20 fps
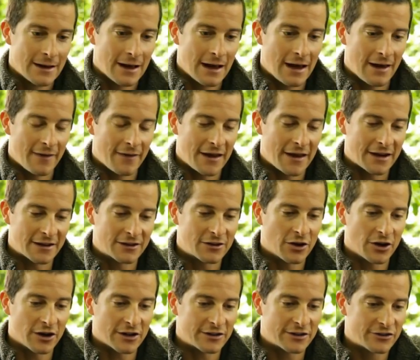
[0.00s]
and then it's
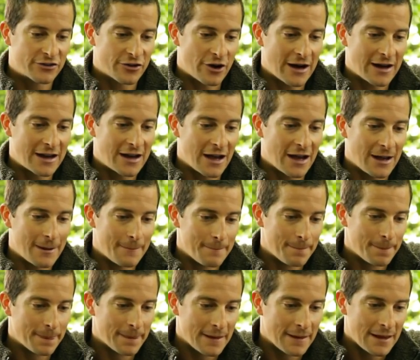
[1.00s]
got a striker,
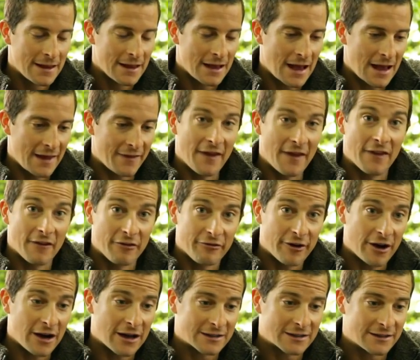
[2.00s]
and then the fire